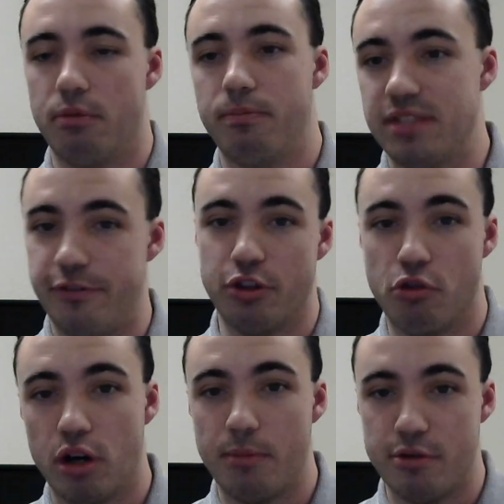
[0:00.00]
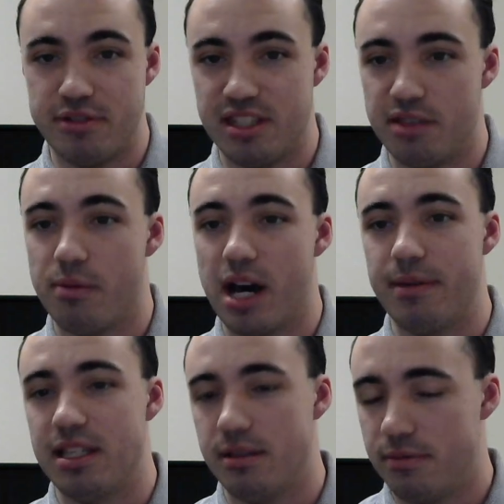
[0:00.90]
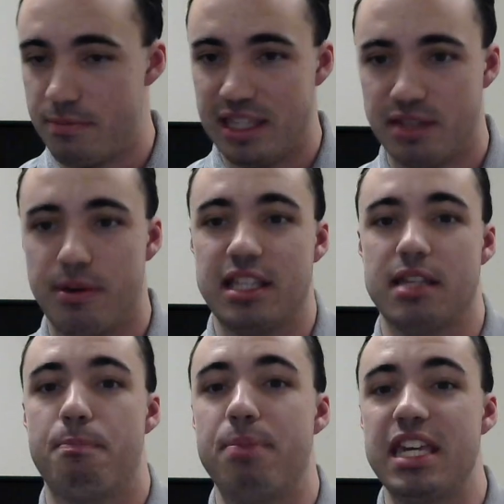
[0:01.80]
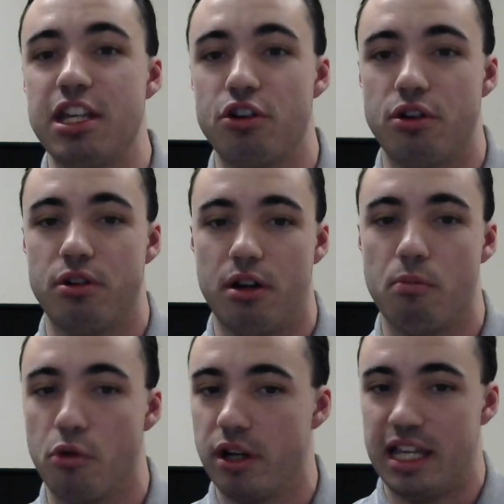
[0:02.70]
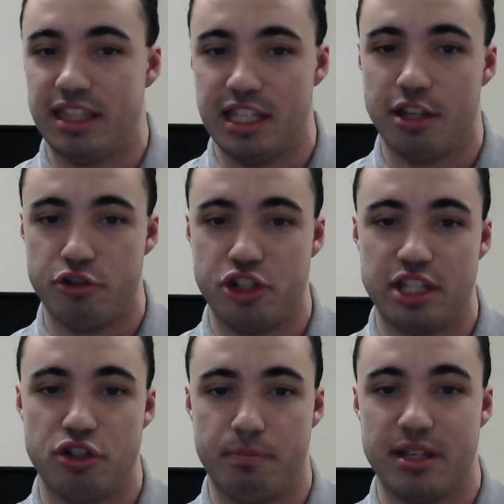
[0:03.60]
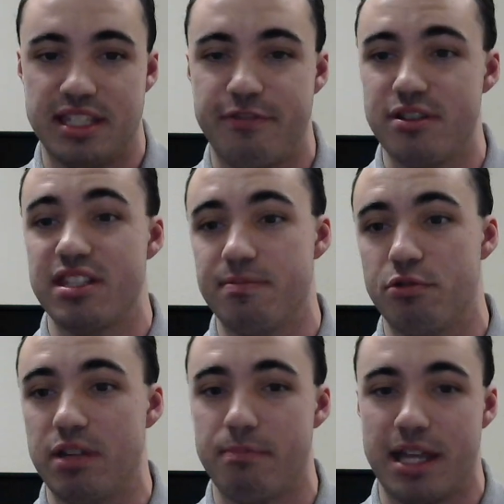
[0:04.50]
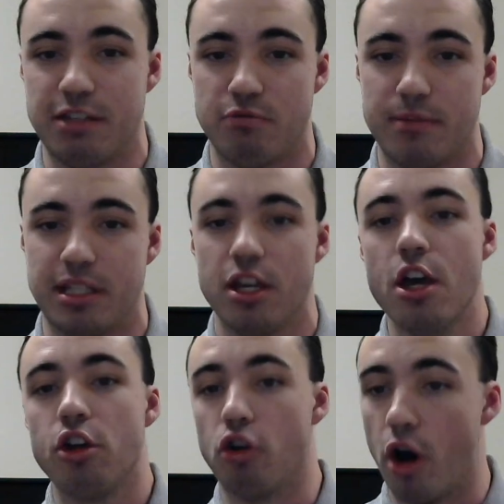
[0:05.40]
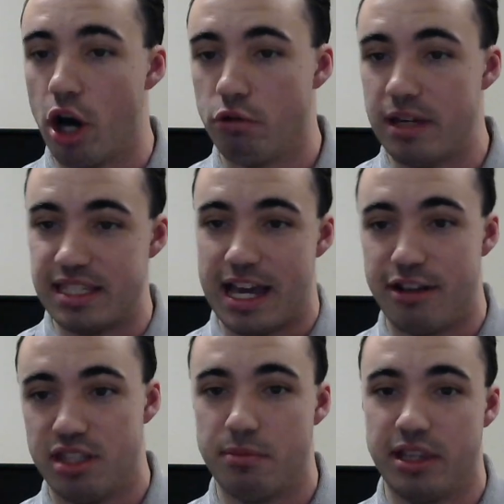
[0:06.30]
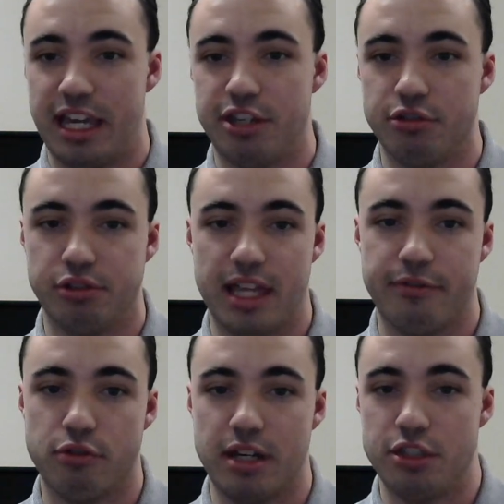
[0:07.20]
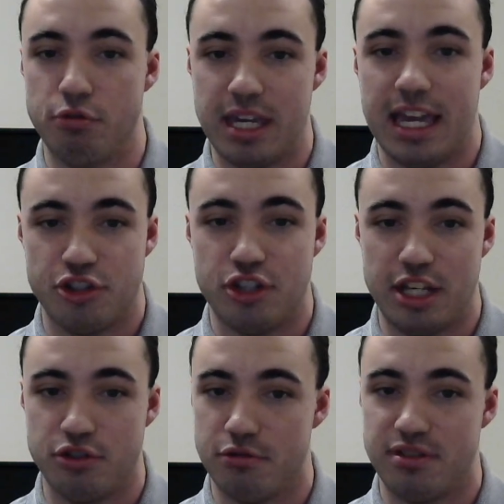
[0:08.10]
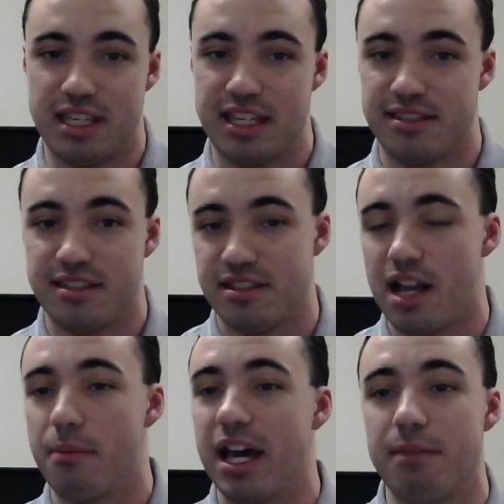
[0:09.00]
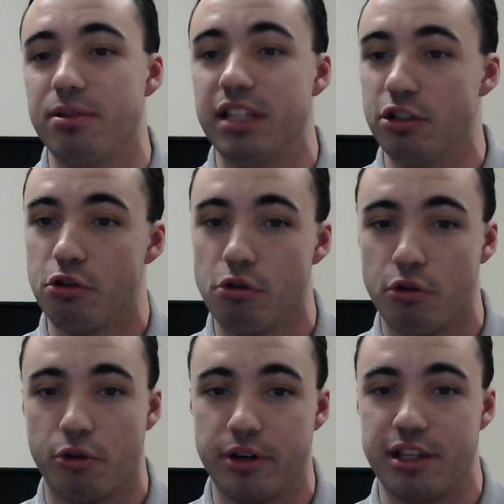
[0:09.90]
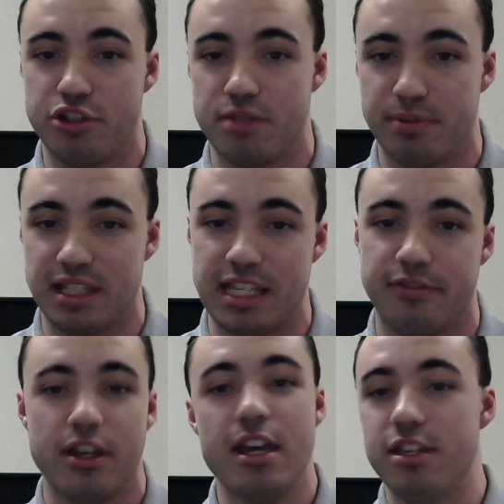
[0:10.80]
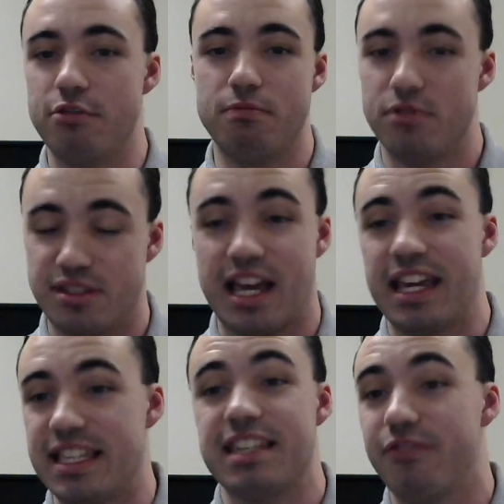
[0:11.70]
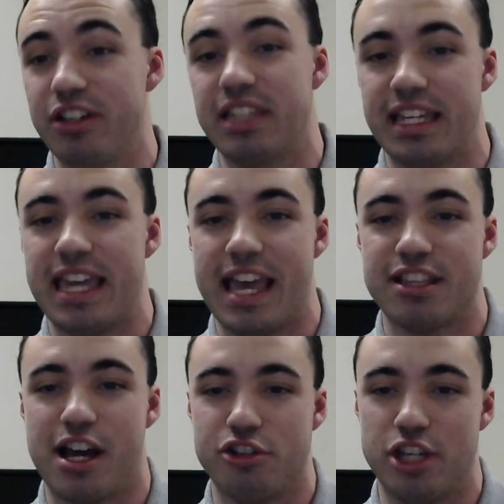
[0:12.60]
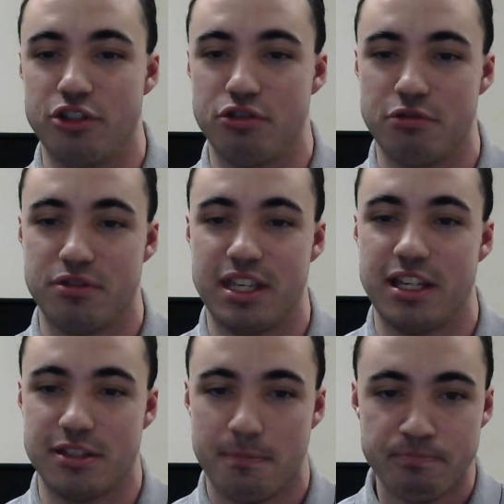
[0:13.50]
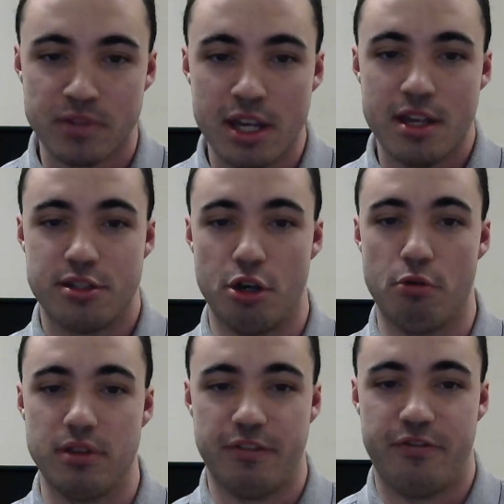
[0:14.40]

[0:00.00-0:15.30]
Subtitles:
different hormones into the body to make the body appear more like the other gender, but differences between men and women go all the way down to the molecular level, and you can't change those things. This is not my political or religious belief. You scientifically cannot change those things. So the